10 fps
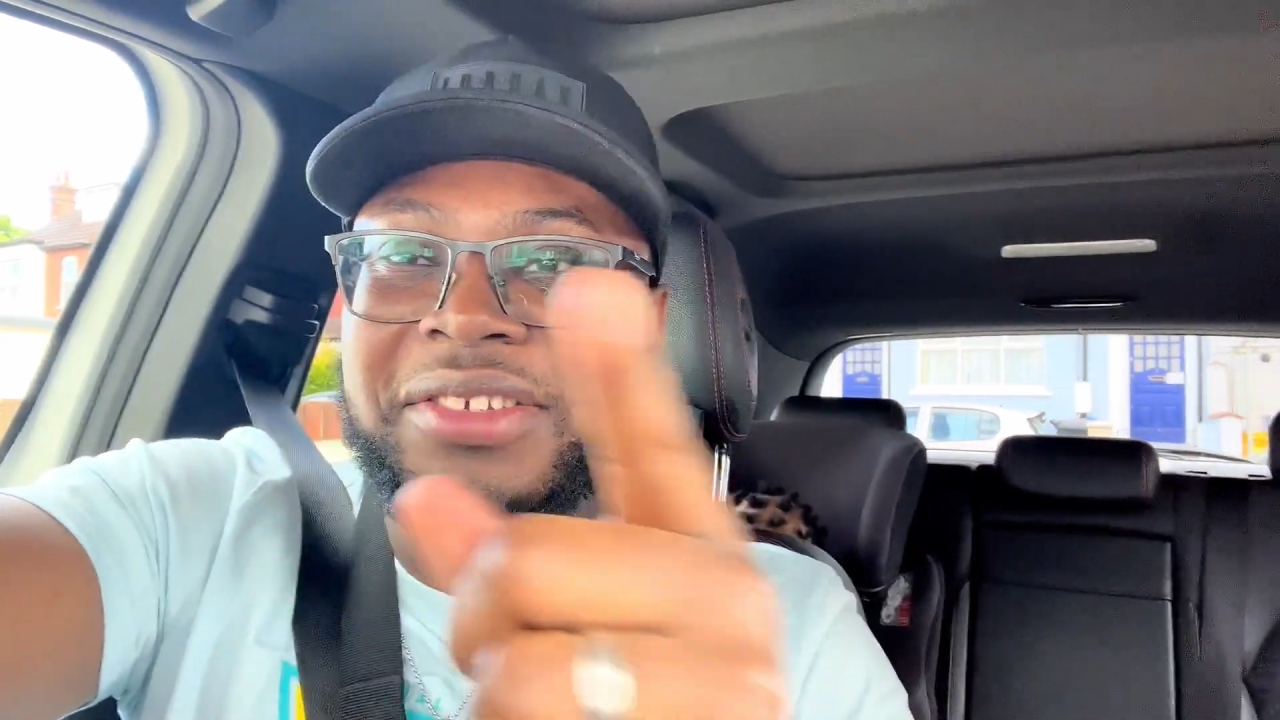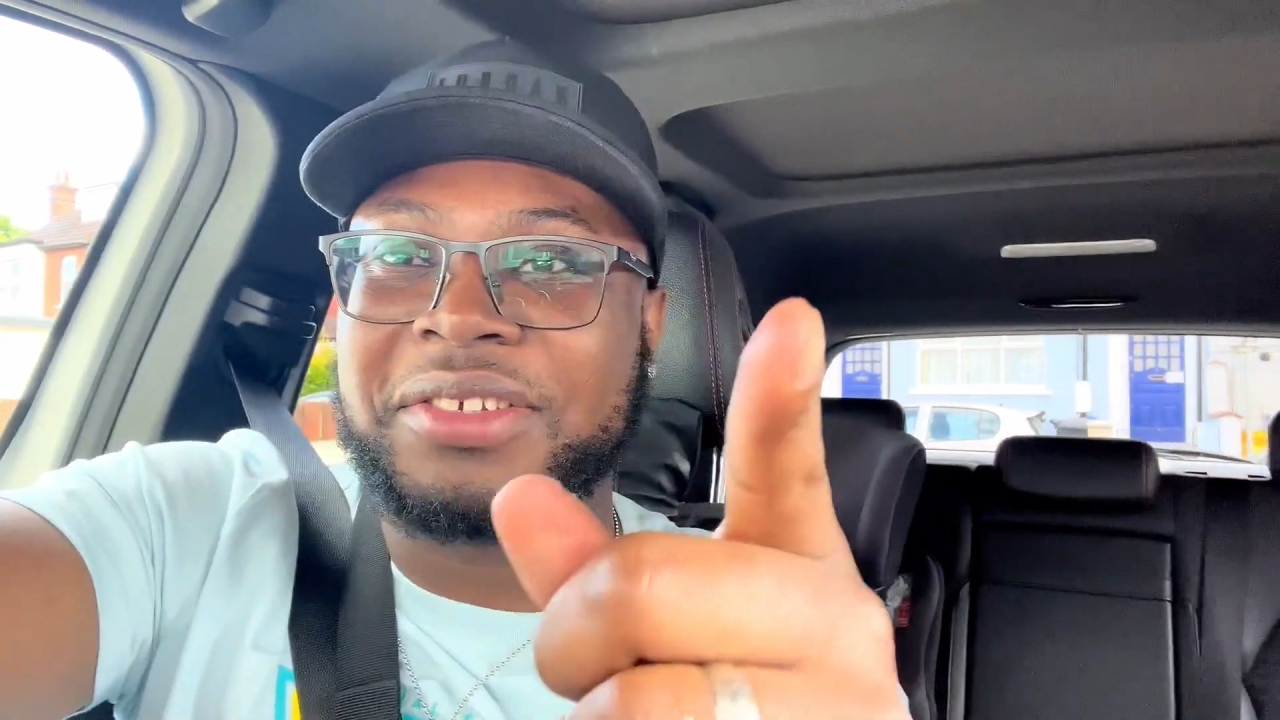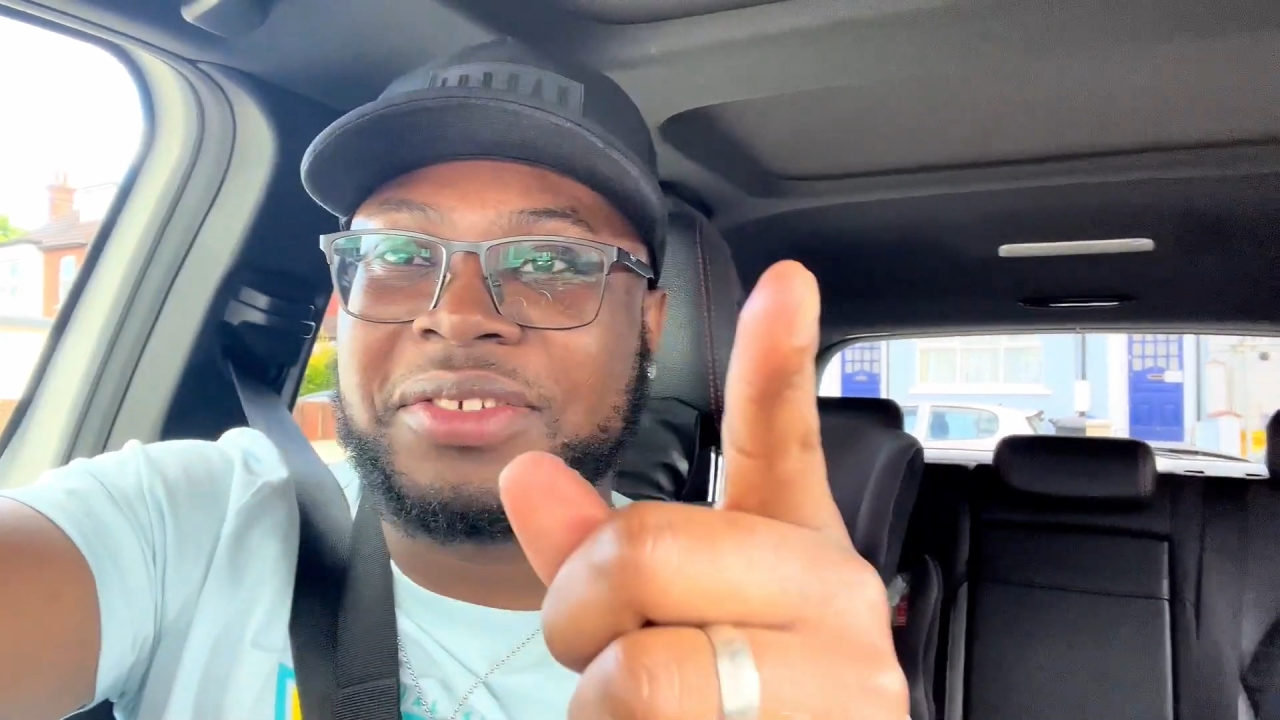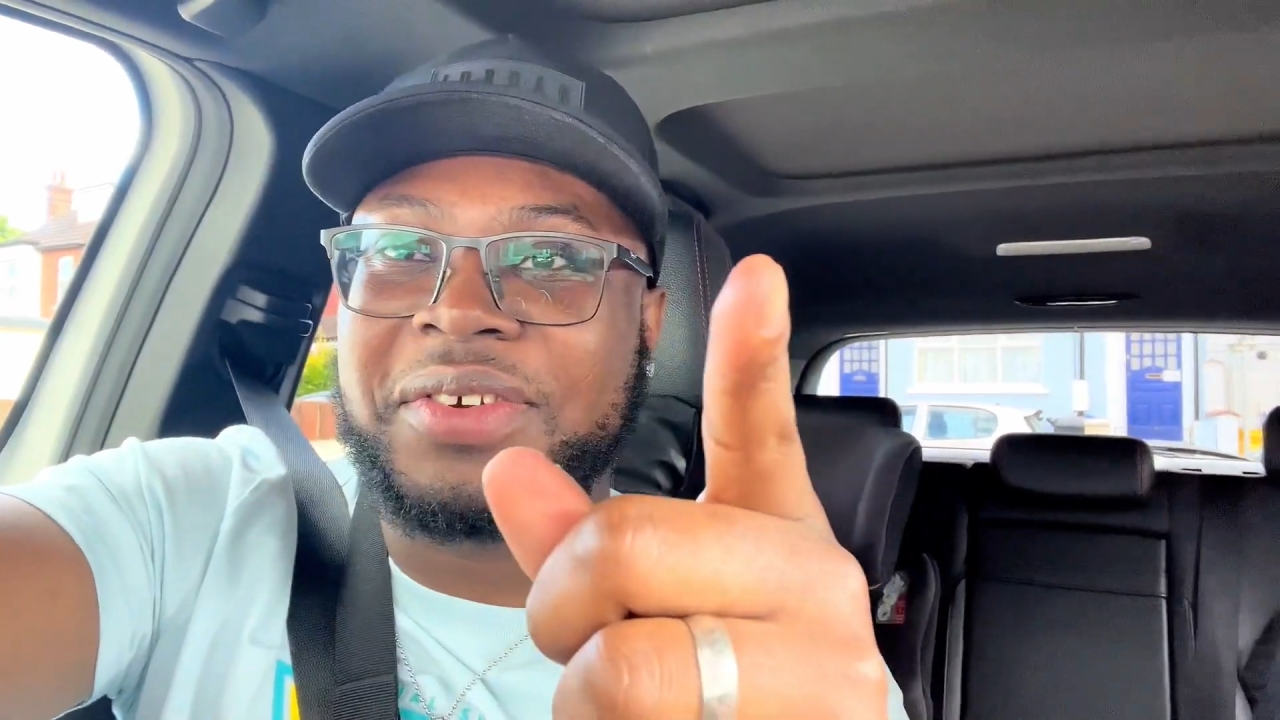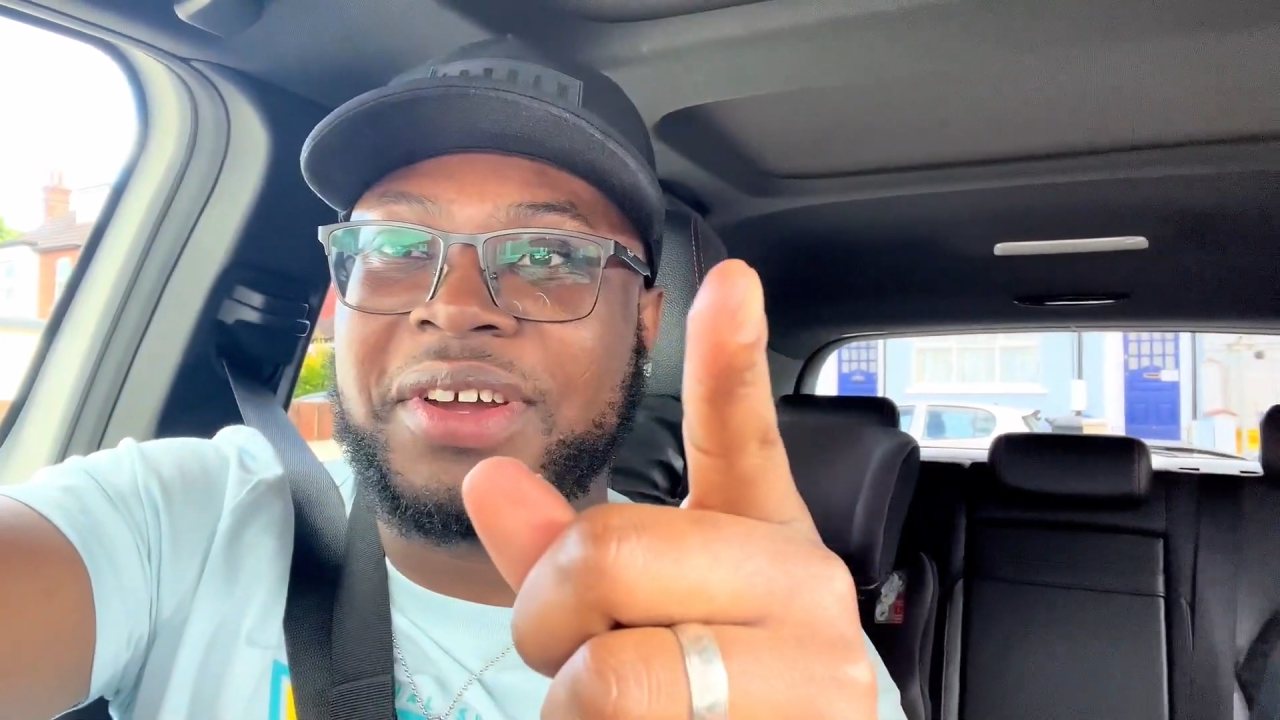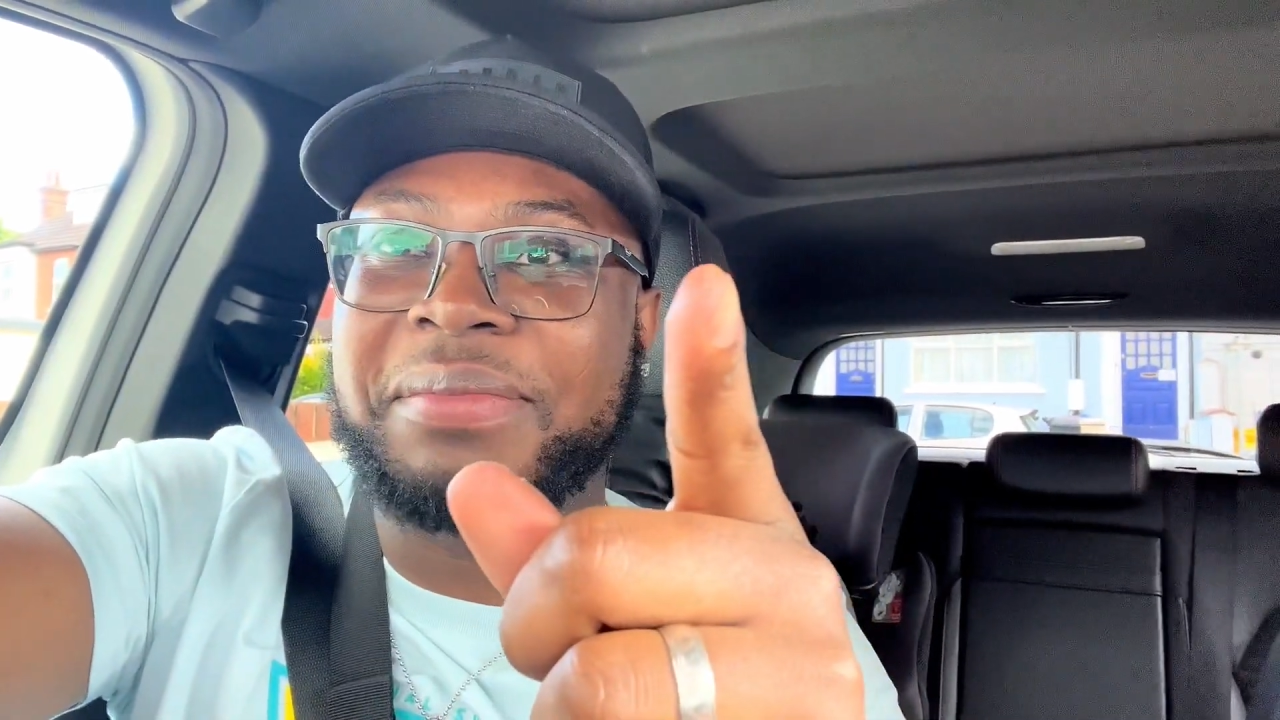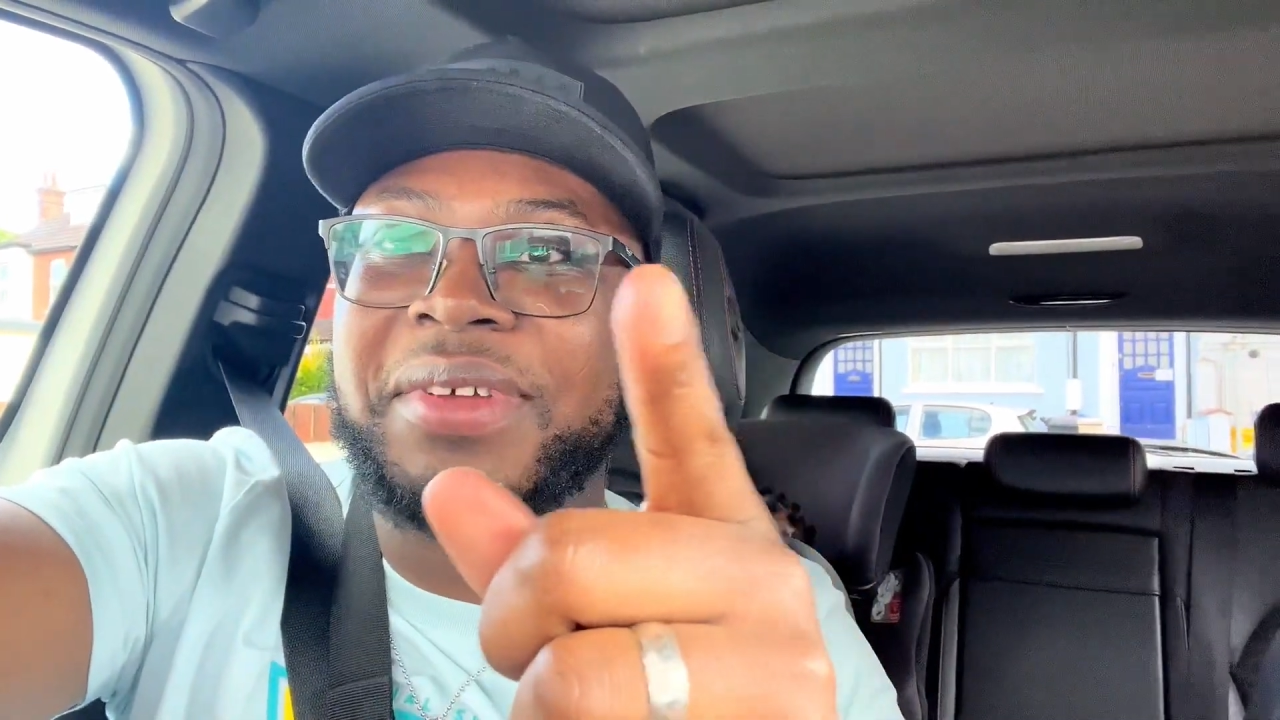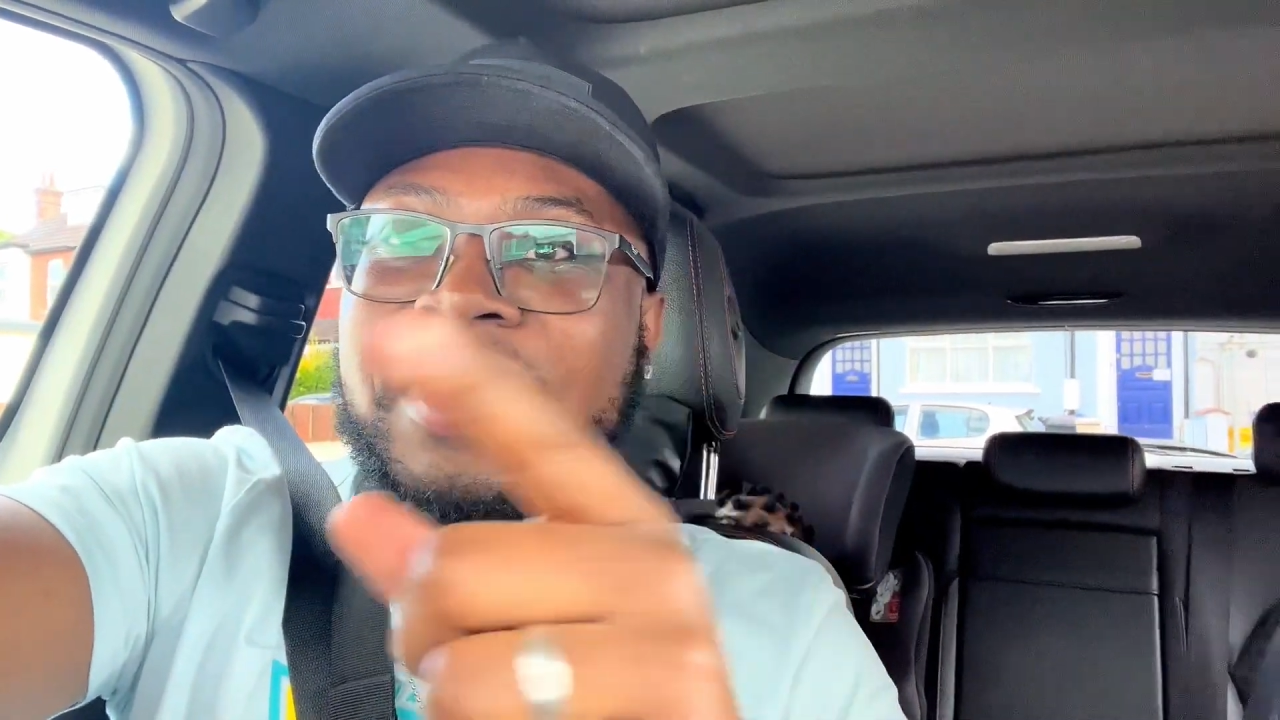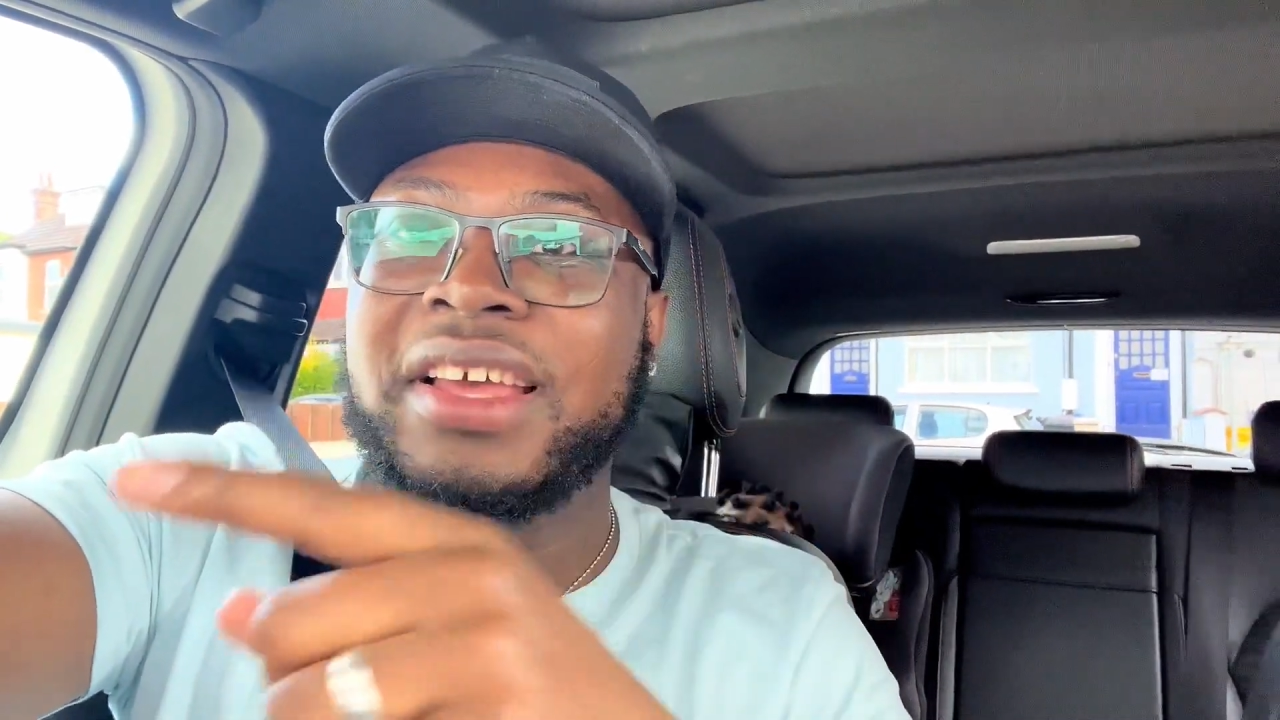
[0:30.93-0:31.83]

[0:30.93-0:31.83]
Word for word: and subscribe